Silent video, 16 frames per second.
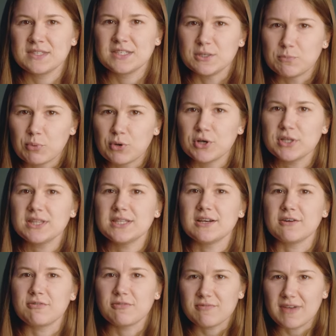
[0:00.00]
to put
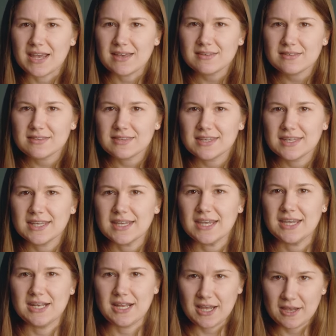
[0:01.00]
their faith
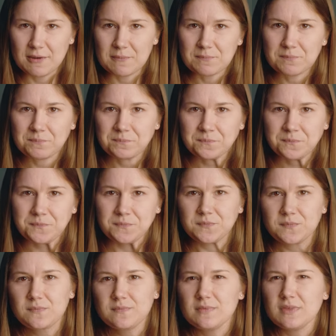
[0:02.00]
in Him.
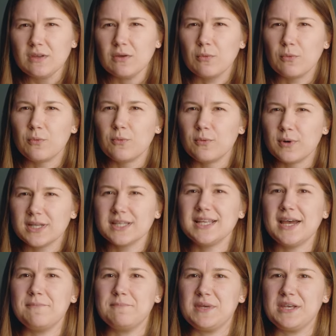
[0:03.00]
What did
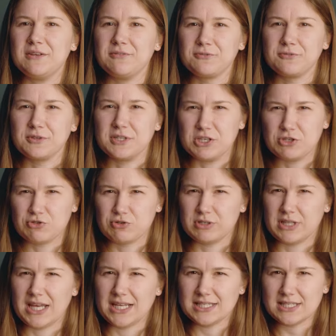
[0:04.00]
that mean for the
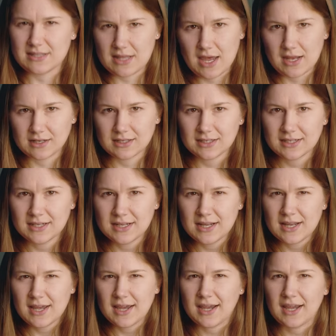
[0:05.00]
Israelites then?
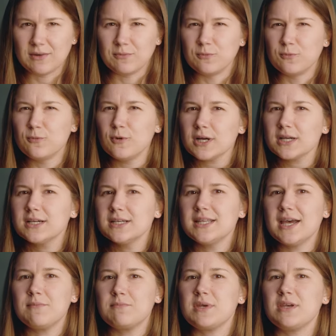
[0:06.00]
And what could
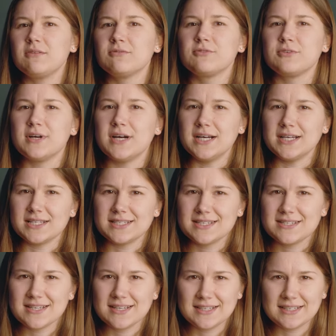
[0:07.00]
that mean for
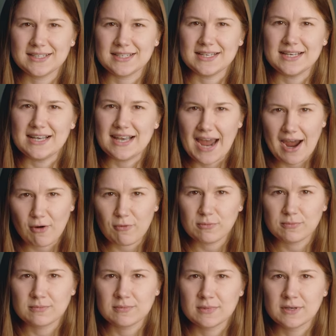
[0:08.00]
us now?
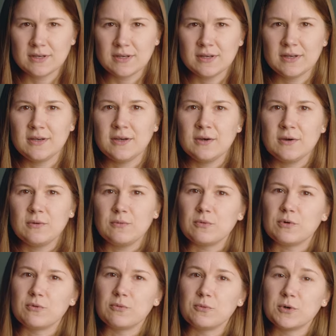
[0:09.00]

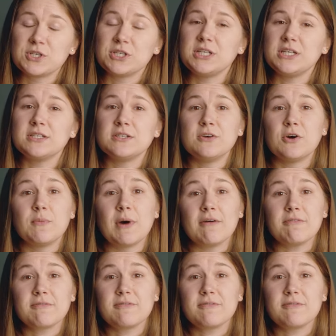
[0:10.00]
Well, what you need to know about